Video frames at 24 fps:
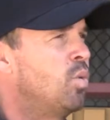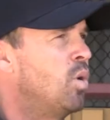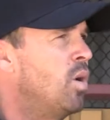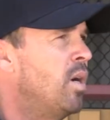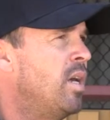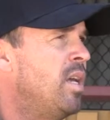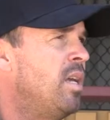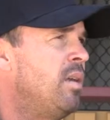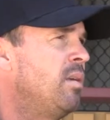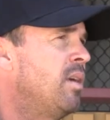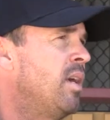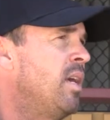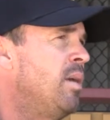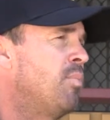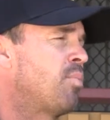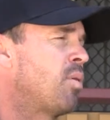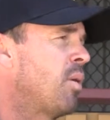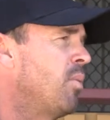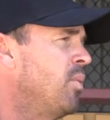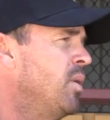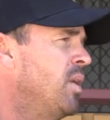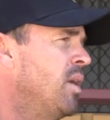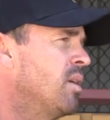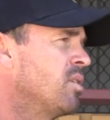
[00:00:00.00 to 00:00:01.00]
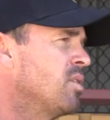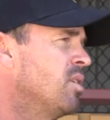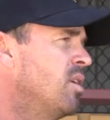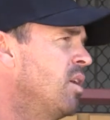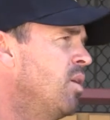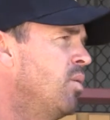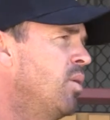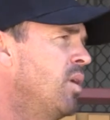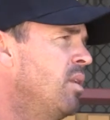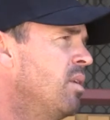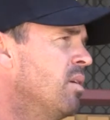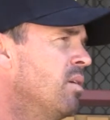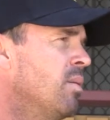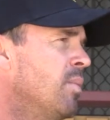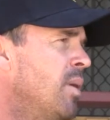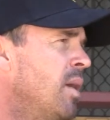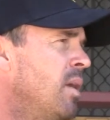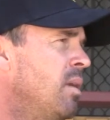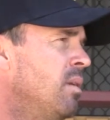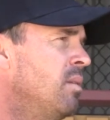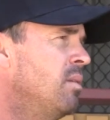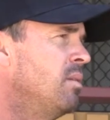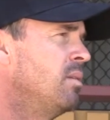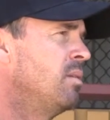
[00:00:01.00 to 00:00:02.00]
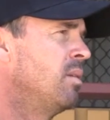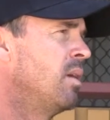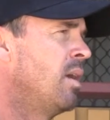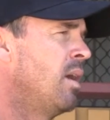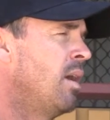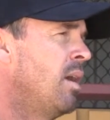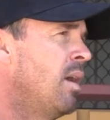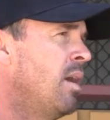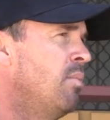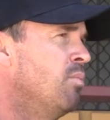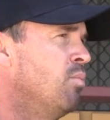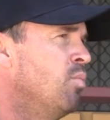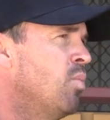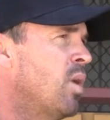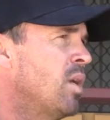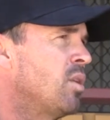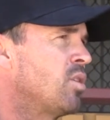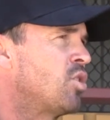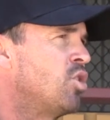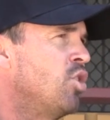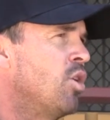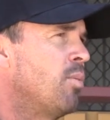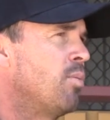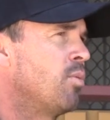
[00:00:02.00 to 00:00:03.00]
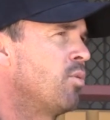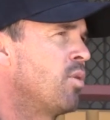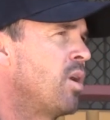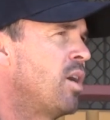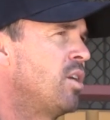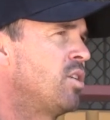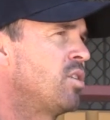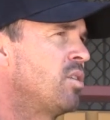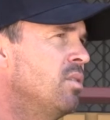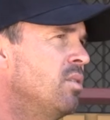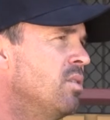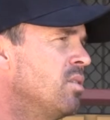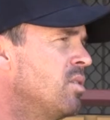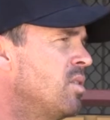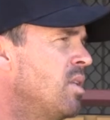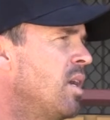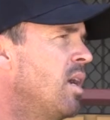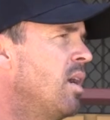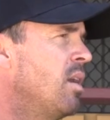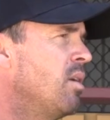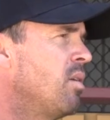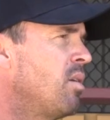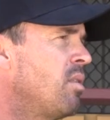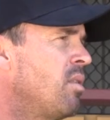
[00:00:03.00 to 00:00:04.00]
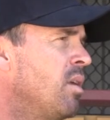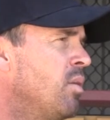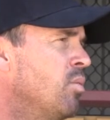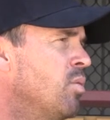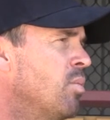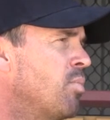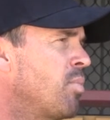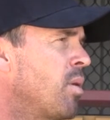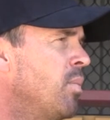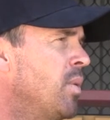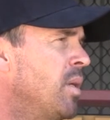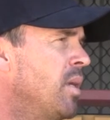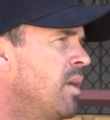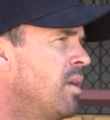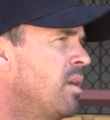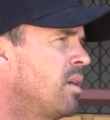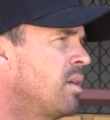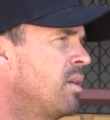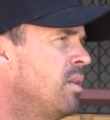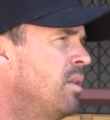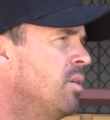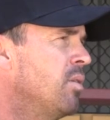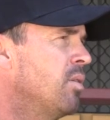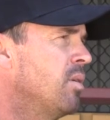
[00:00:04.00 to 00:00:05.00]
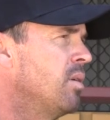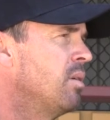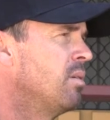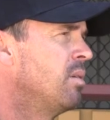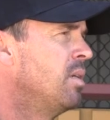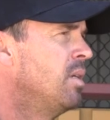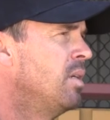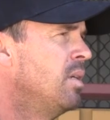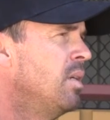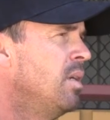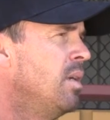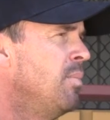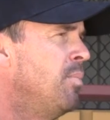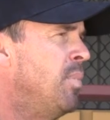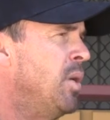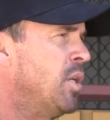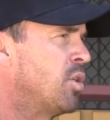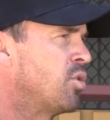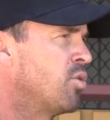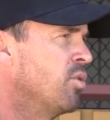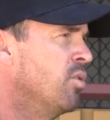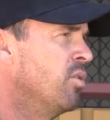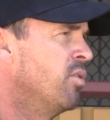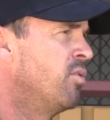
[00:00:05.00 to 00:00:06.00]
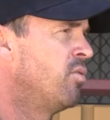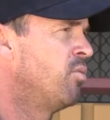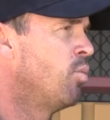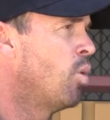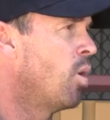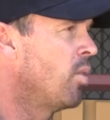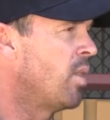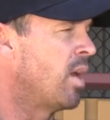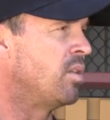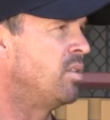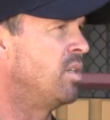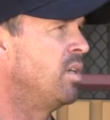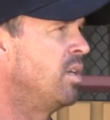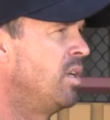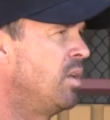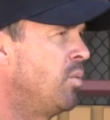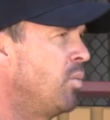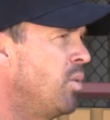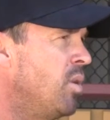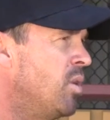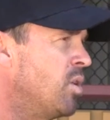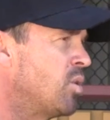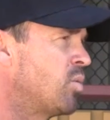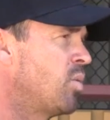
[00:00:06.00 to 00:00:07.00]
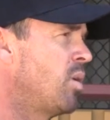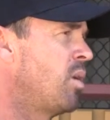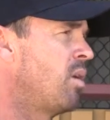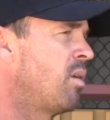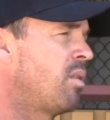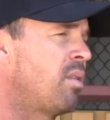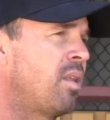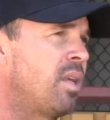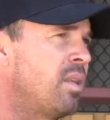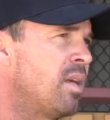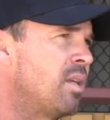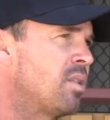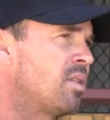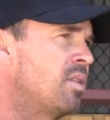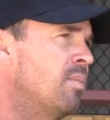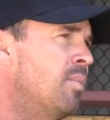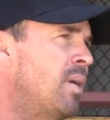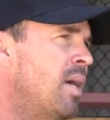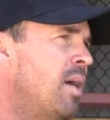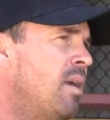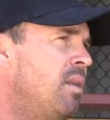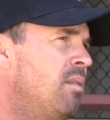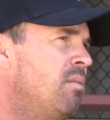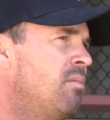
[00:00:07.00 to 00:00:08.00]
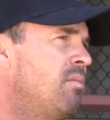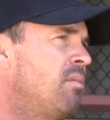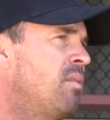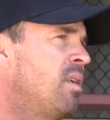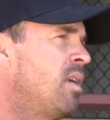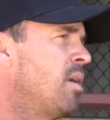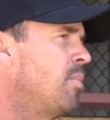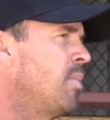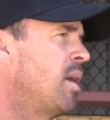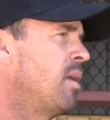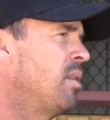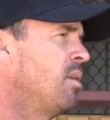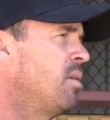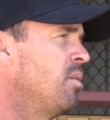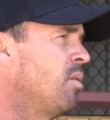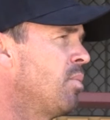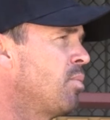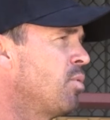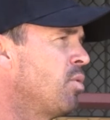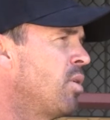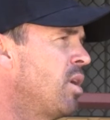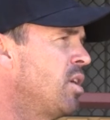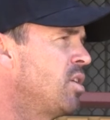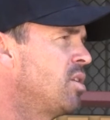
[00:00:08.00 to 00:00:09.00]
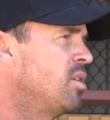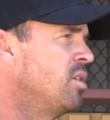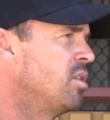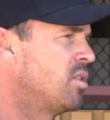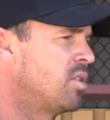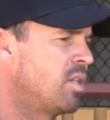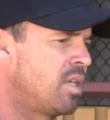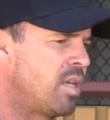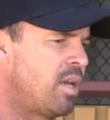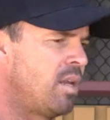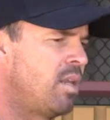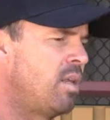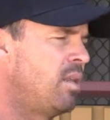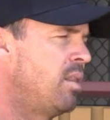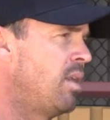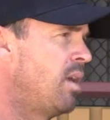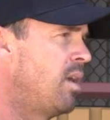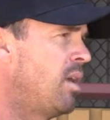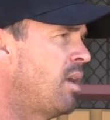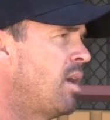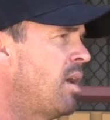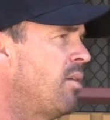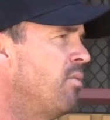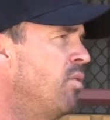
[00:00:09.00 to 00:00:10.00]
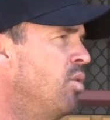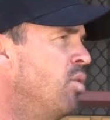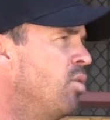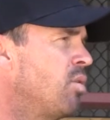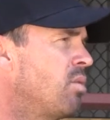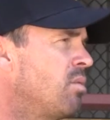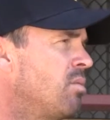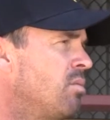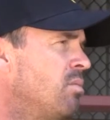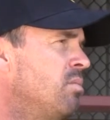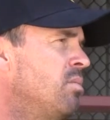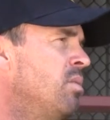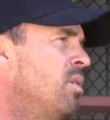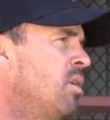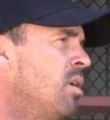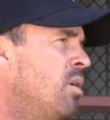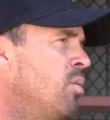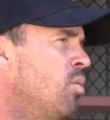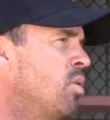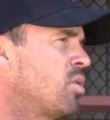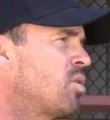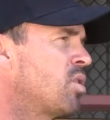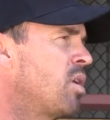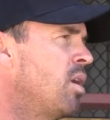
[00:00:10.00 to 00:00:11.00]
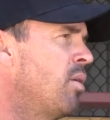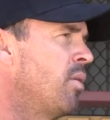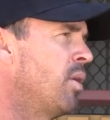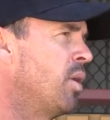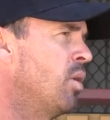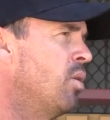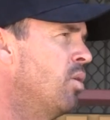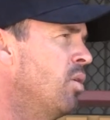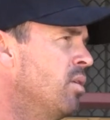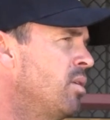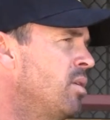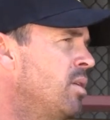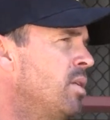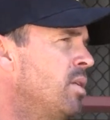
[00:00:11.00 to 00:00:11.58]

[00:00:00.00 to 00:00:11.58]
Well, he probably doesn't know either. I mean, and once the operation's done, I think we'll probably get a clearer picture of what they're dealing with as well. I think that's the main thing about the operation, is to get in there, have a look, you know, what's going on.